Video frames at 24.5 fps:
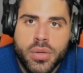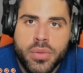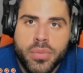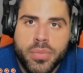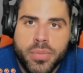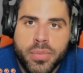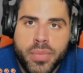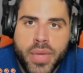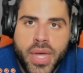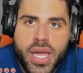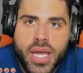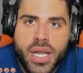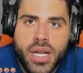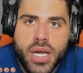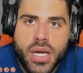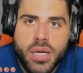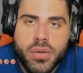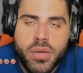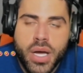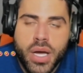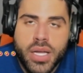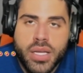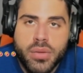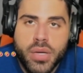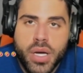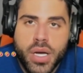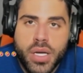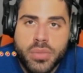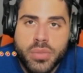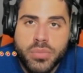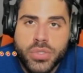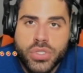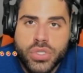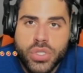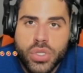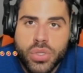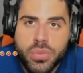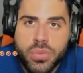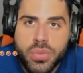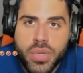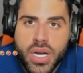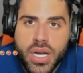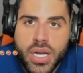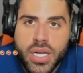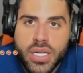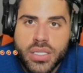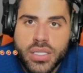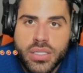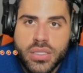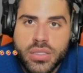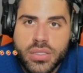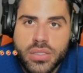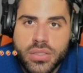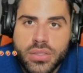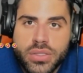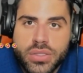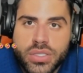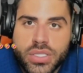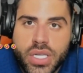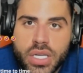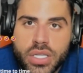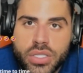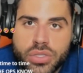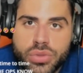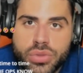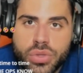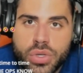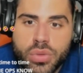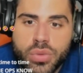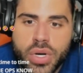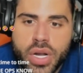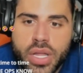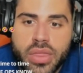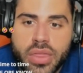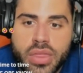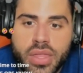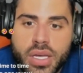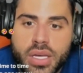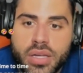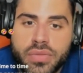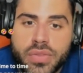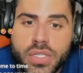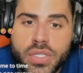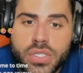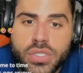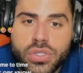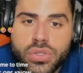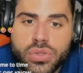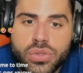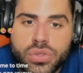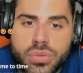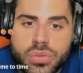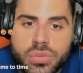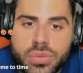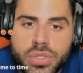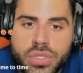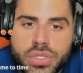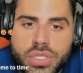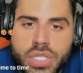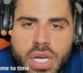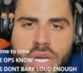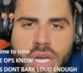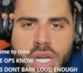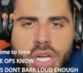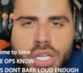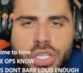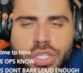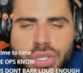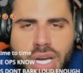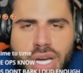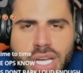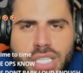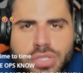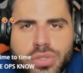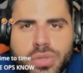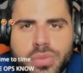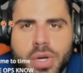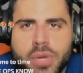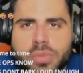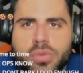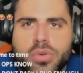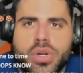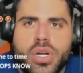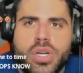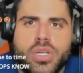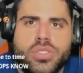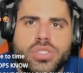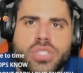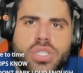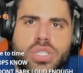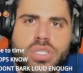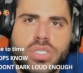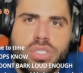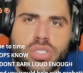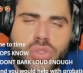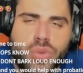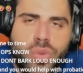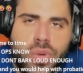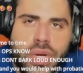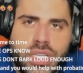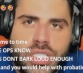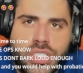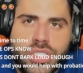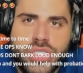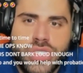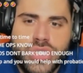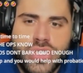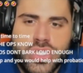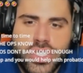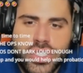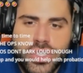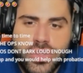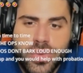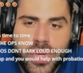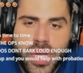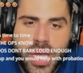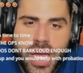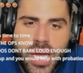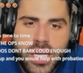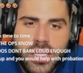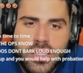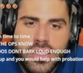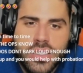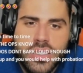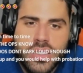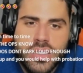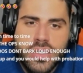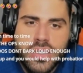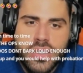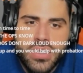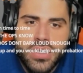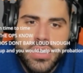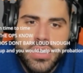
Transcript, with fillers: man, I, I, I'm so behind schedule. When I think of these YouTubers, do you guys remember when I was on Twitch just reacting?